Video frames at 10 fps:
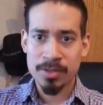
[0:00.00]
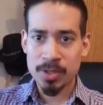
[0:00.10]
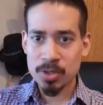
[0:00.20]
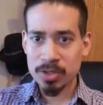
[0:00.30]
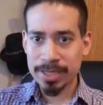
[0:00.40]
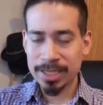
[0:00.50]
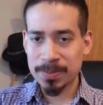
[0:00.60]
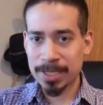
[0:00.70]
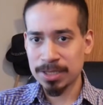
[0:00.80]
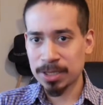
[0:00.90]
Usually it's
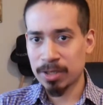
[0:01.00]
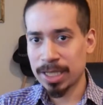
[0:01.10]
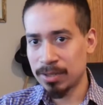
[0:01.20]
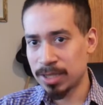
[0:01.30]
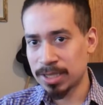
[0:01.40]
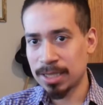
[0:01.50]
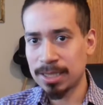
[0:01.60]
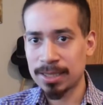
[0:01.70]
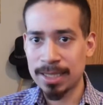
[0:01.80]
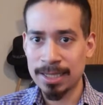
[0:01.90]
because their account is
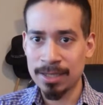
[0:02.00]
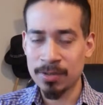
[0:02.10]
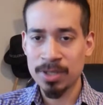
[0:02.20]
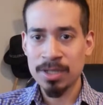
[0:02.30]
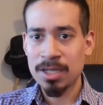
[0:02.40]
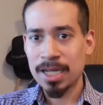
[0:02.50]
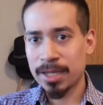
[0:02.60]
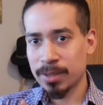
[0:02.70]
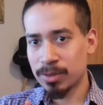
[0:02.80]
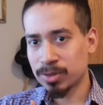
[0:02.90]
locked out. It
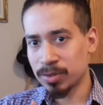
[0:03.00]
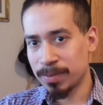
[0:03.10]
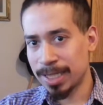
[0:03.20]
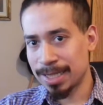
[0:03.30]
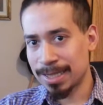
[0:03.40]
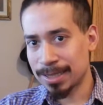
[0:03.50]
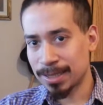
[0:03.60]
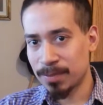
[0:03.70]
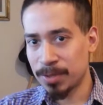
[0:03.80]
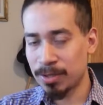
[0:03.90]
could also mean that the
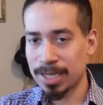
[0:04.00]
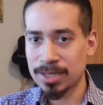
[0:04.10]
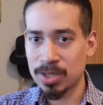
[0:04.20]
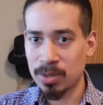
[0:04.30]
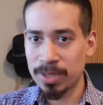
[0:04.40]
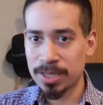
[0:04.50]
computer has no